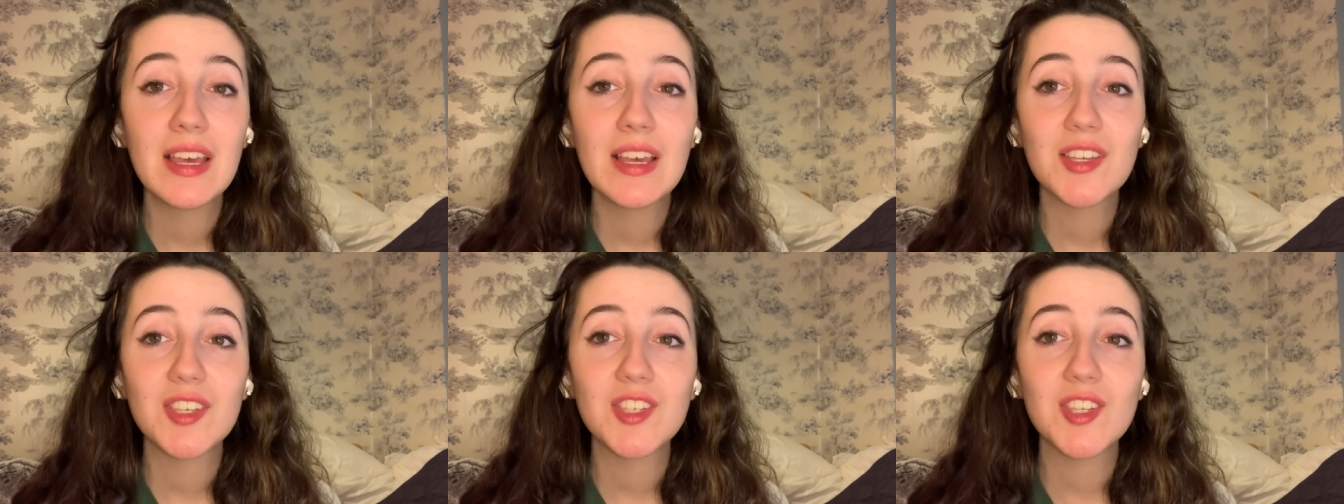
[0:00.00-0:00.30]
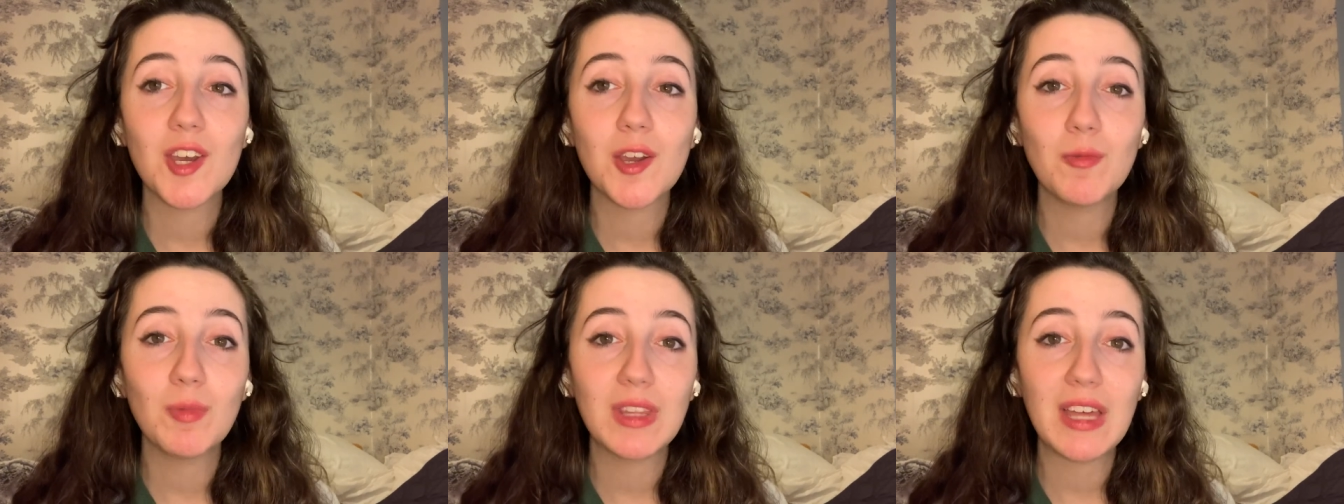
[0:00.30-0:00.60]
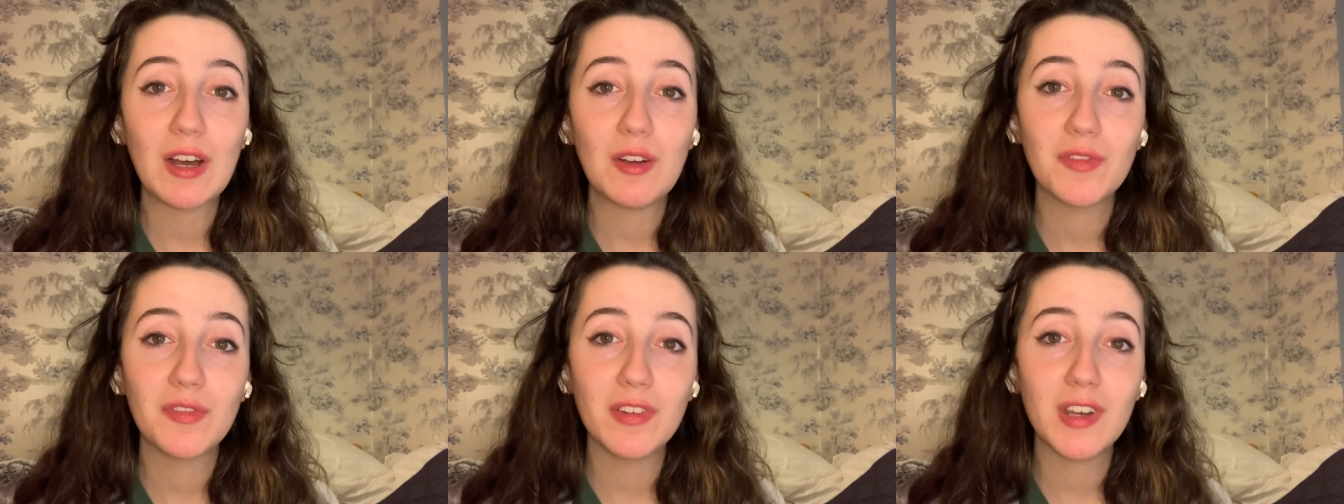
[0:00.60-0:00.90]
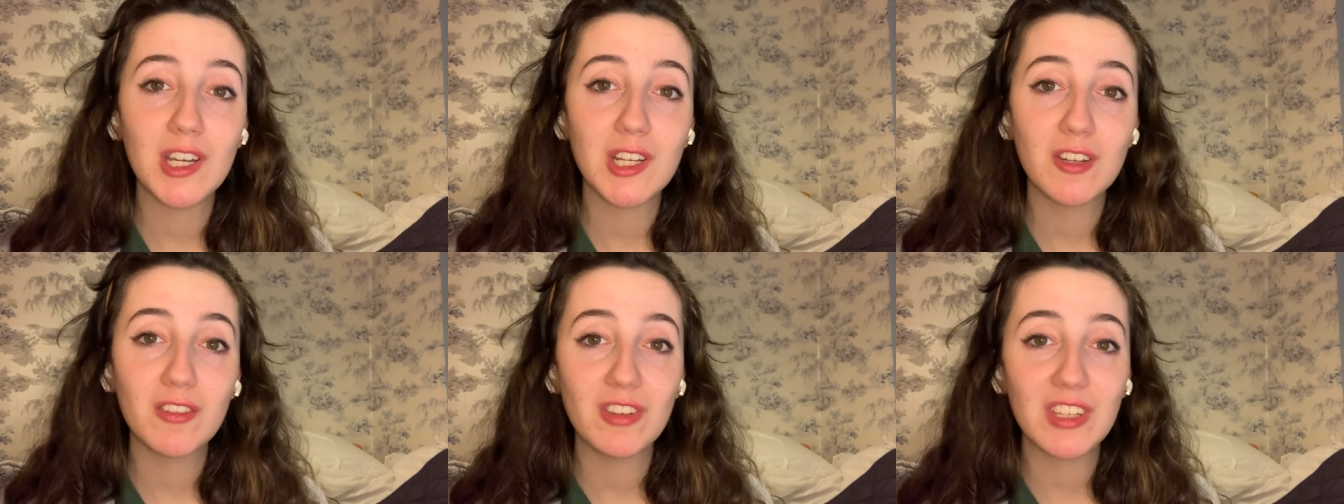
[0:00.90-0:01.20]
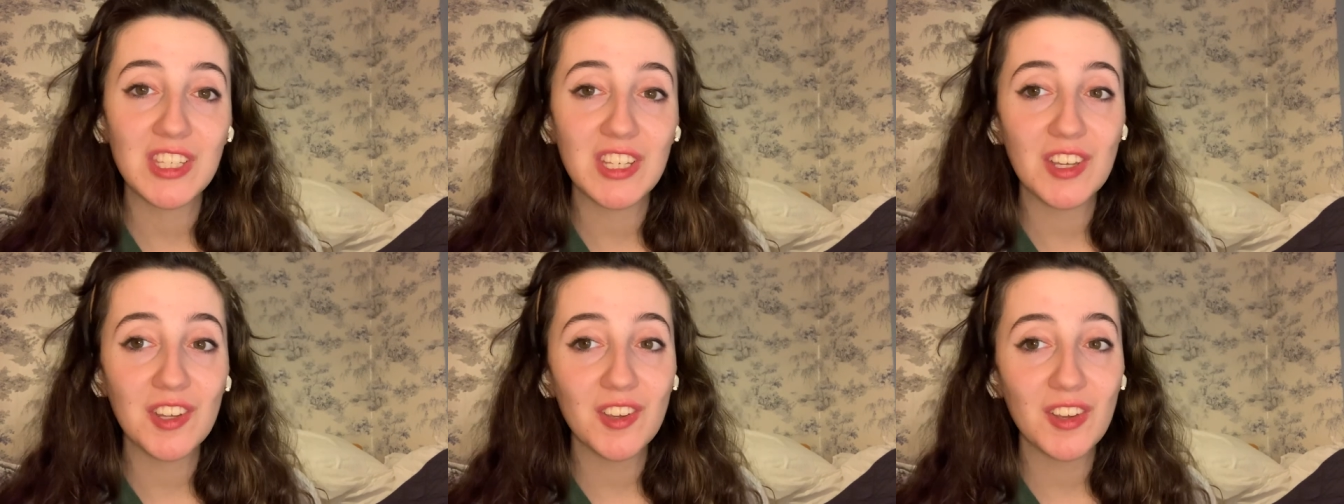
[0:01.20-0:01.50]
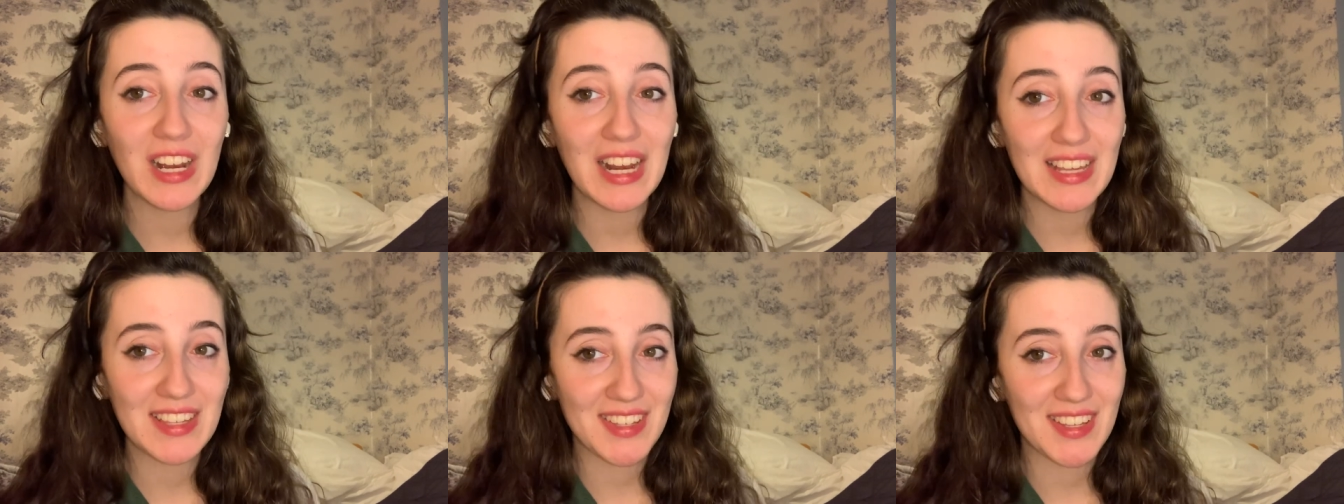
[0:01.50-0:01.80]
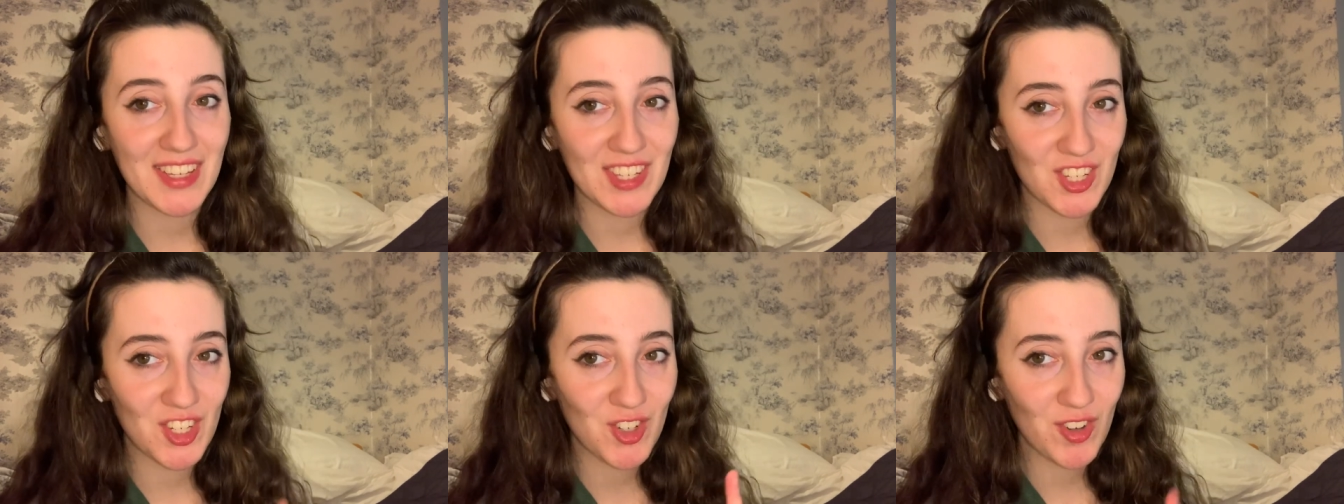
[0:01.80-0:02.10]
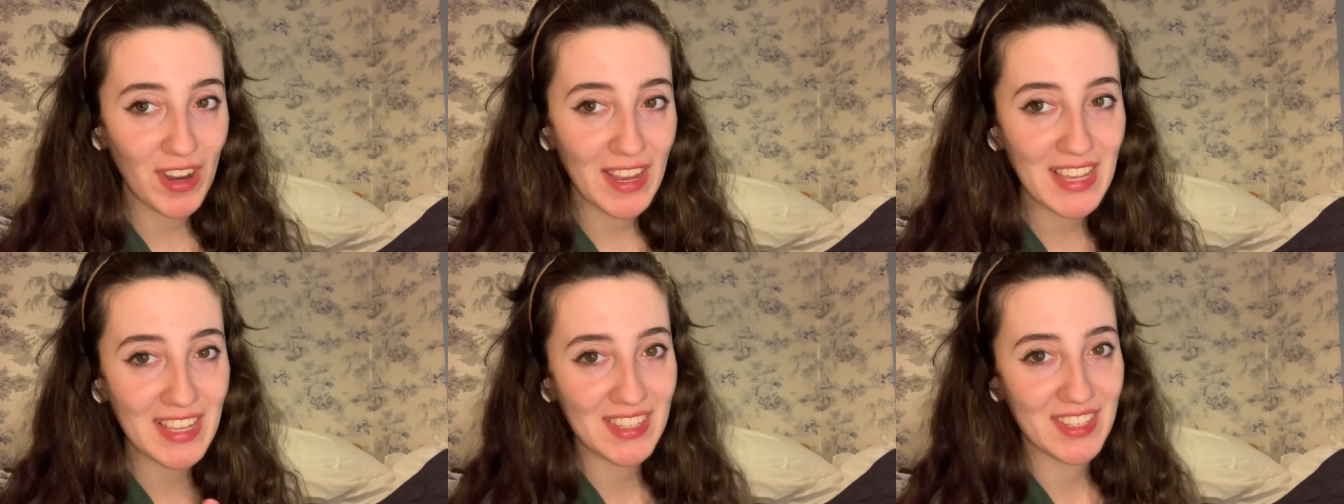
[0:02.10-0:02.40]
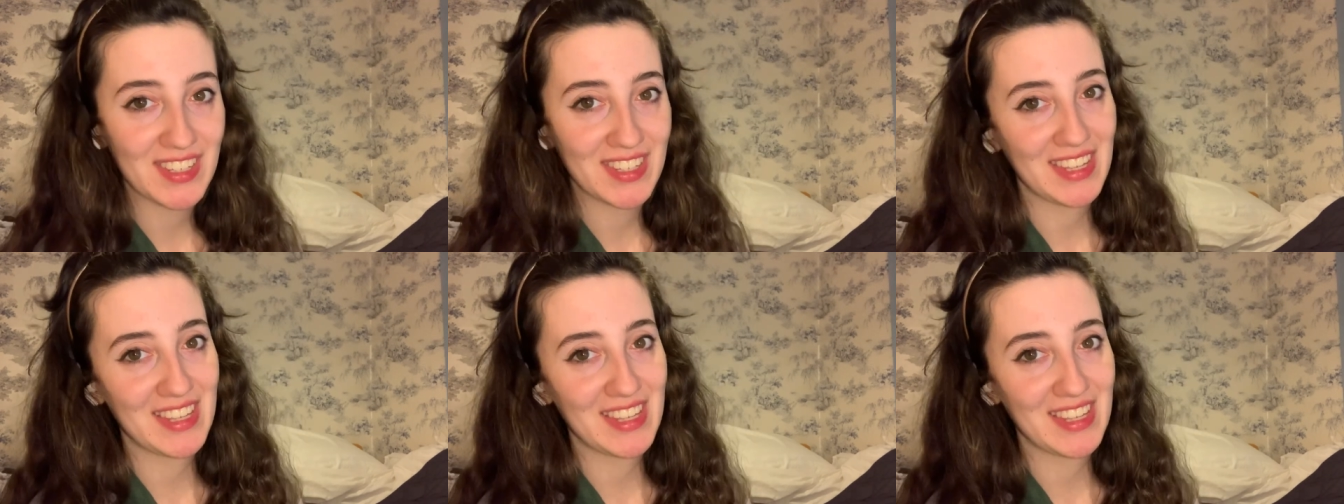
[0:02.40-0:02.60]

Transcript: So without further ado, let's get straight into